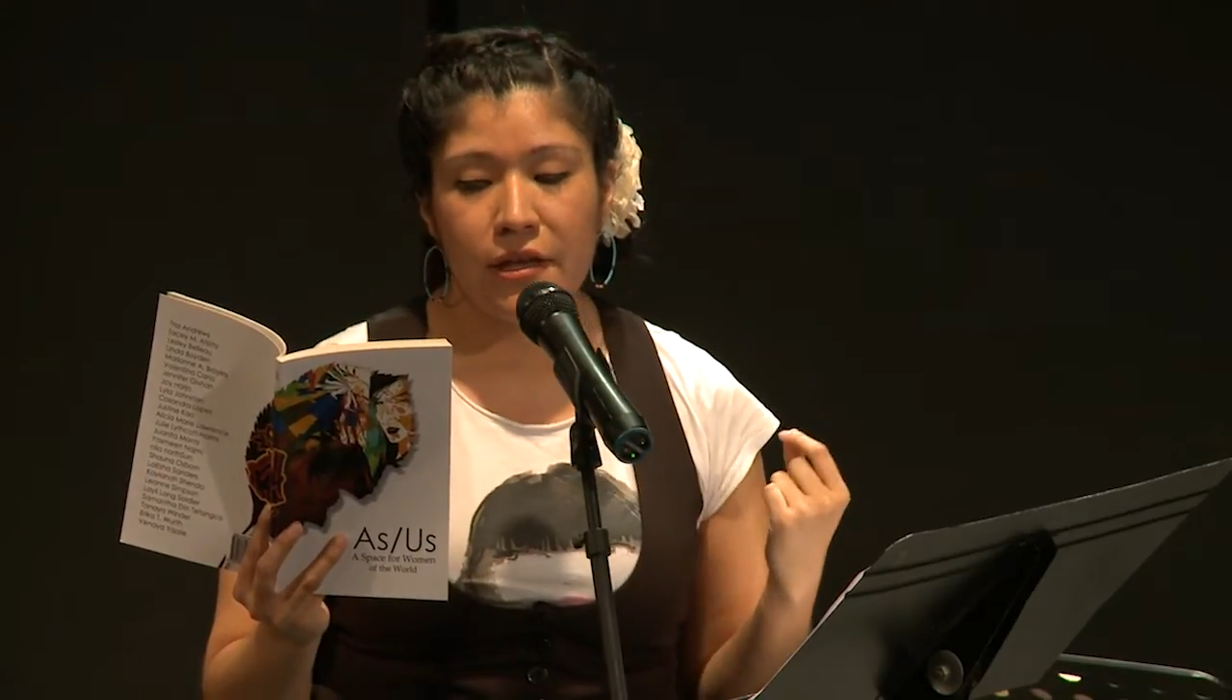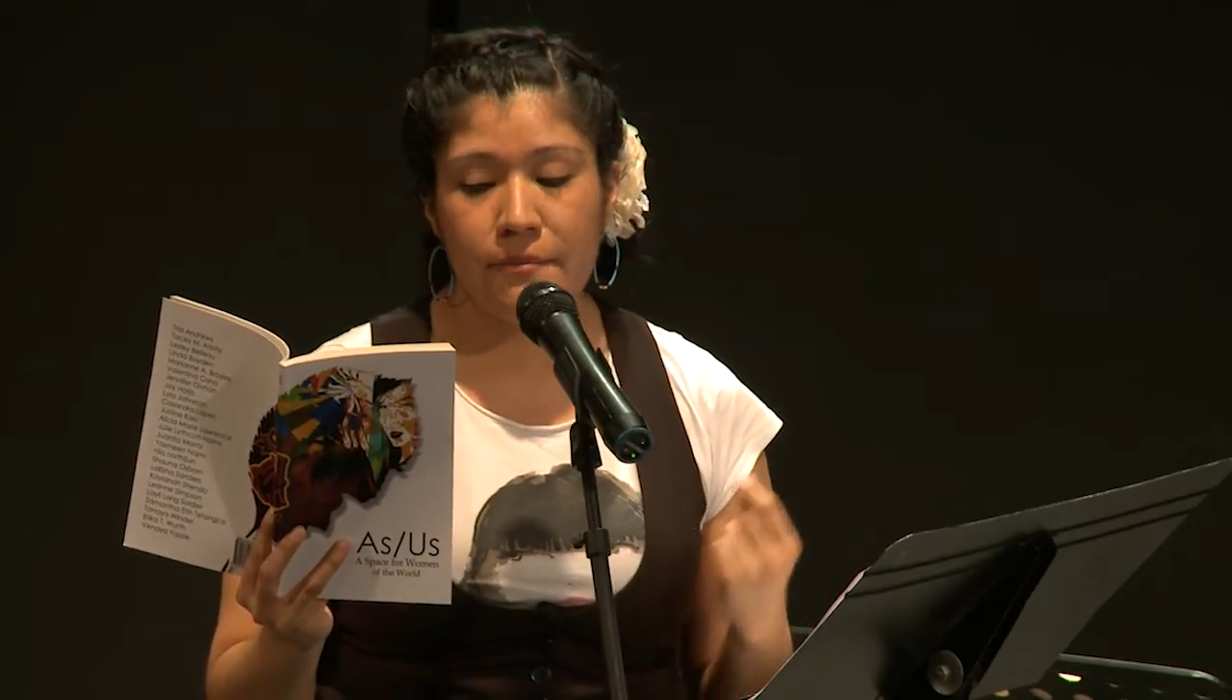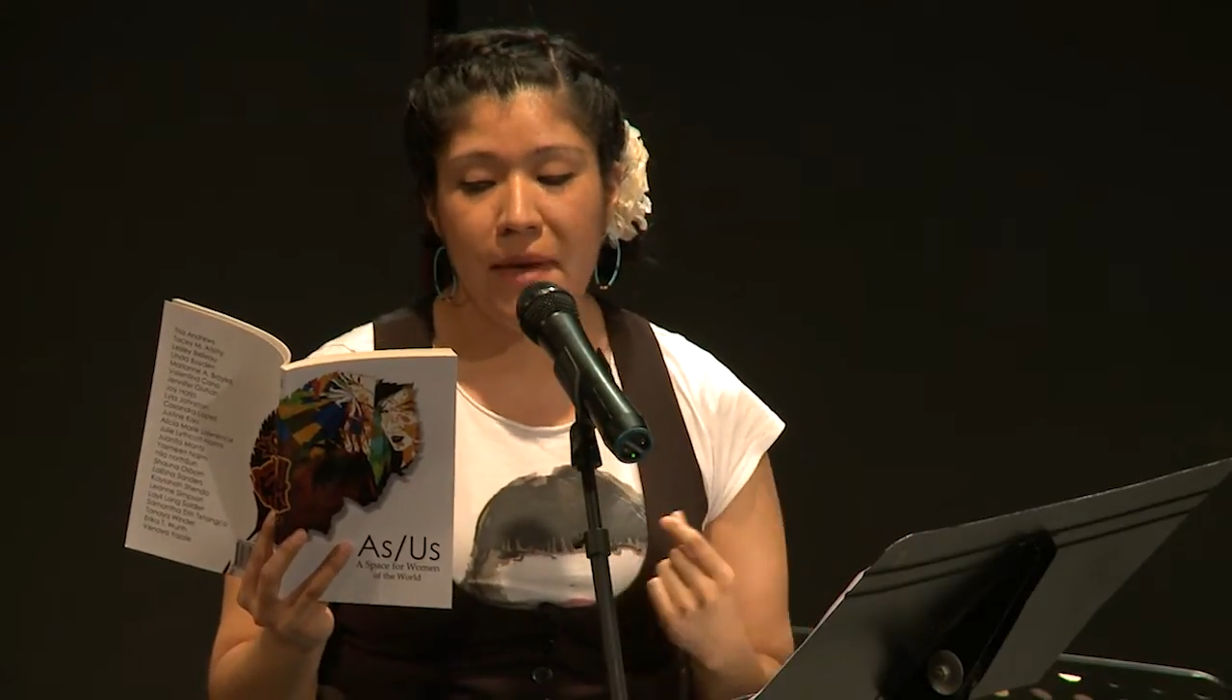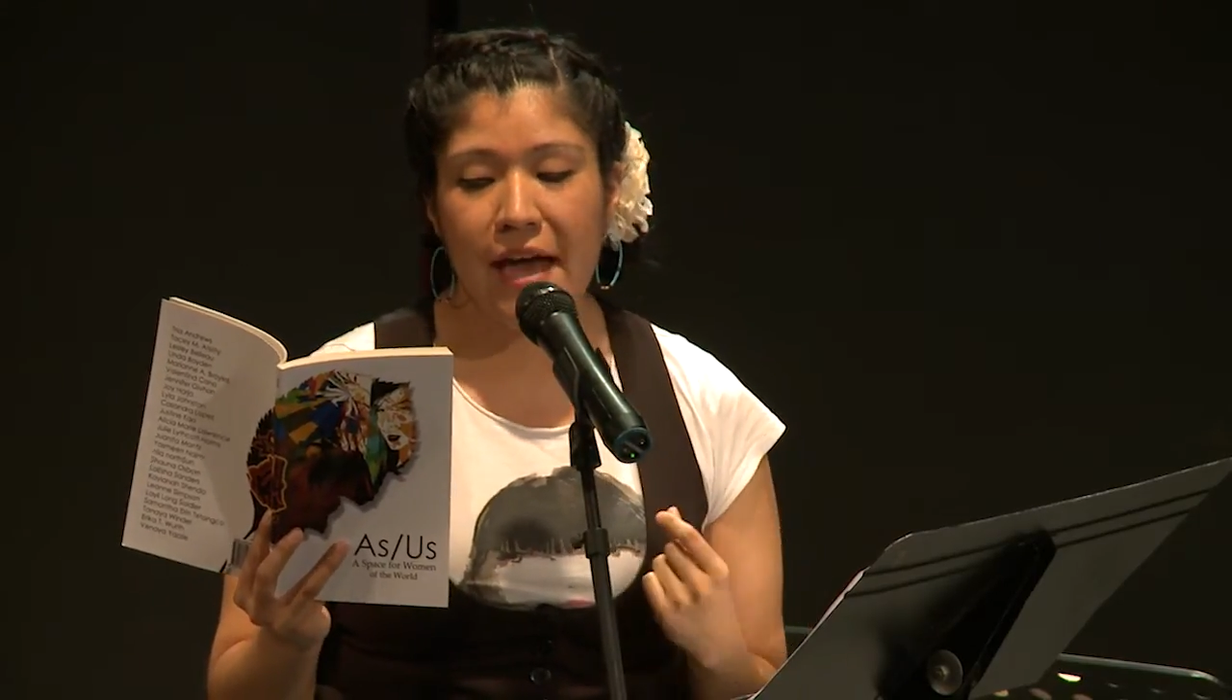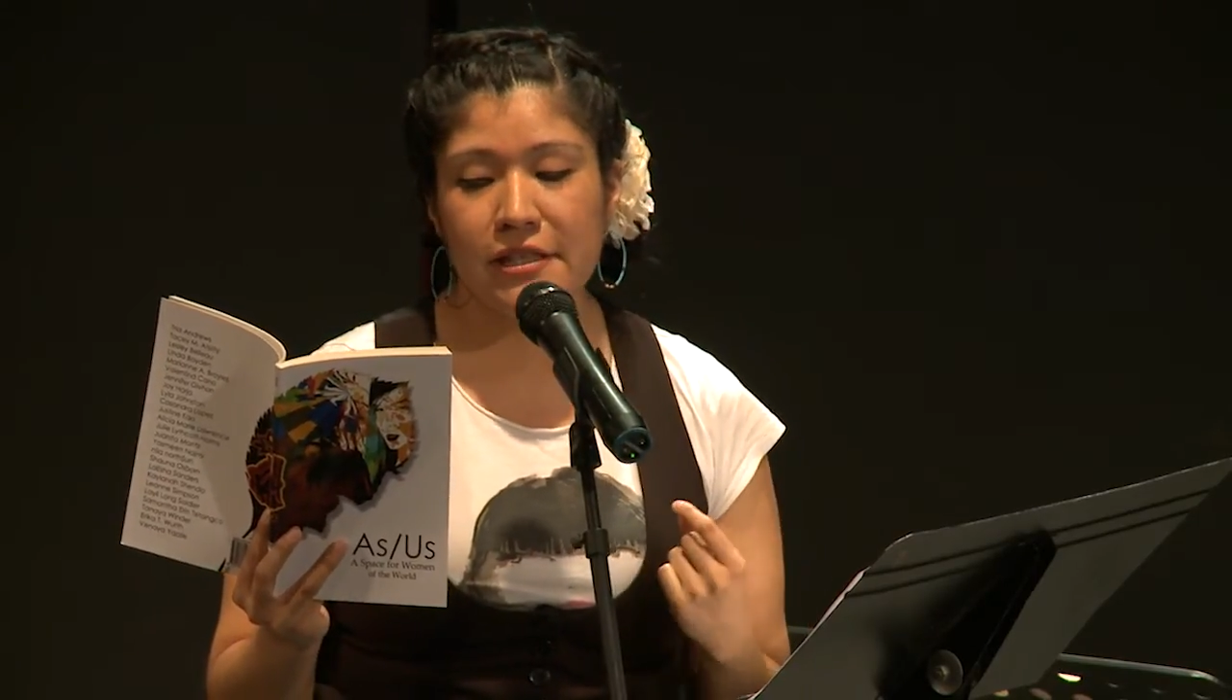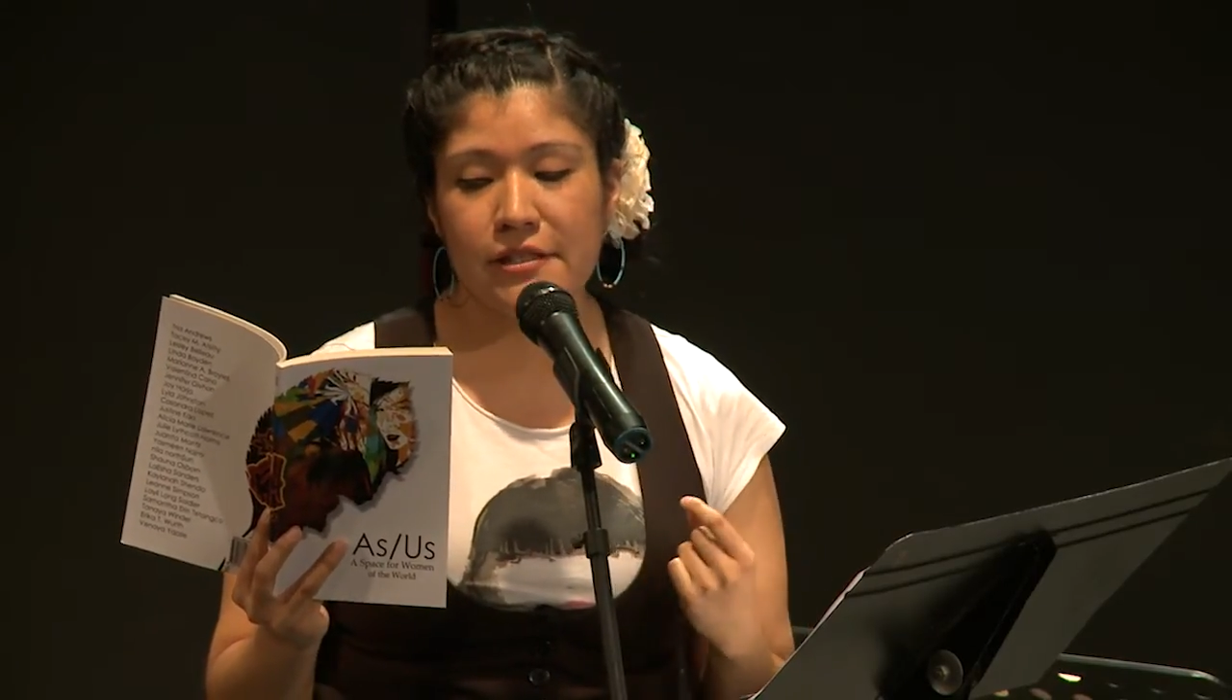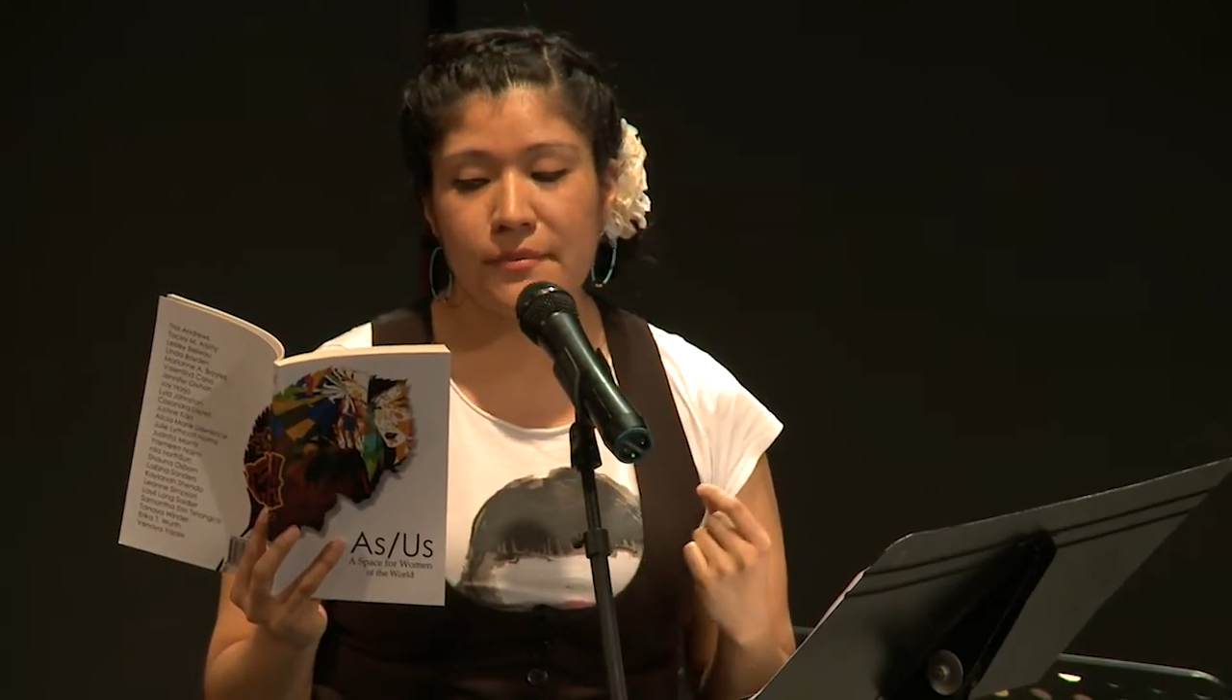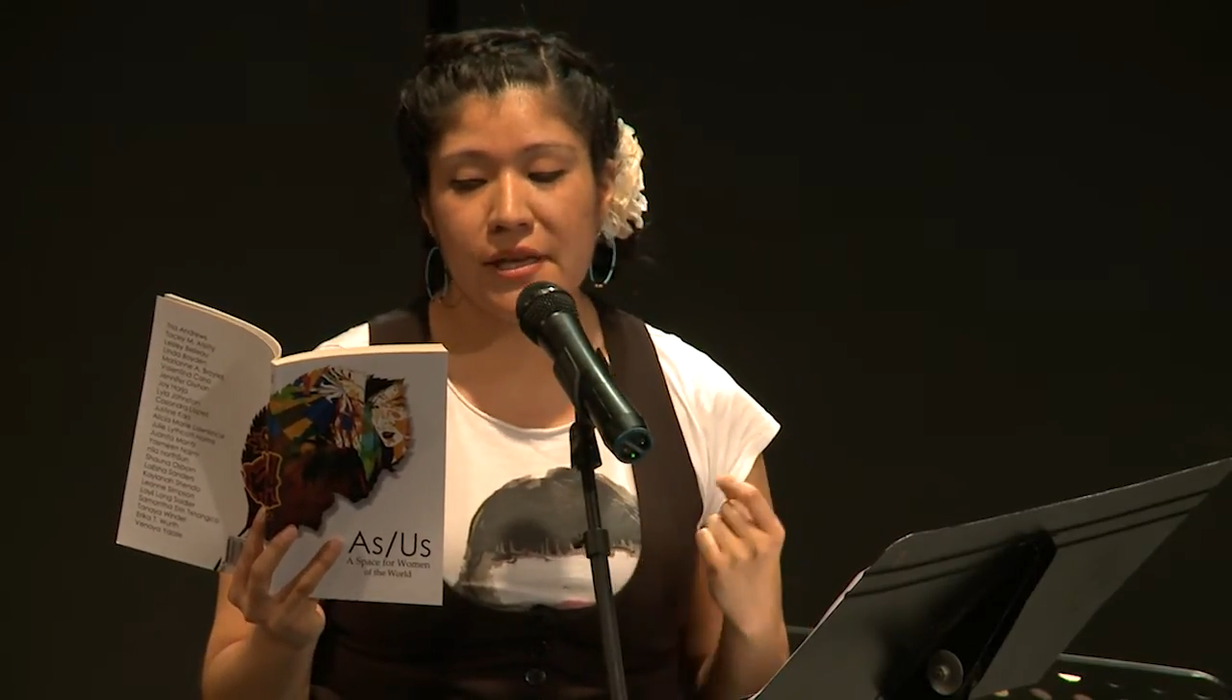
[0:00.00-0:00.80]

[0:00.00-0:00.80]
come back to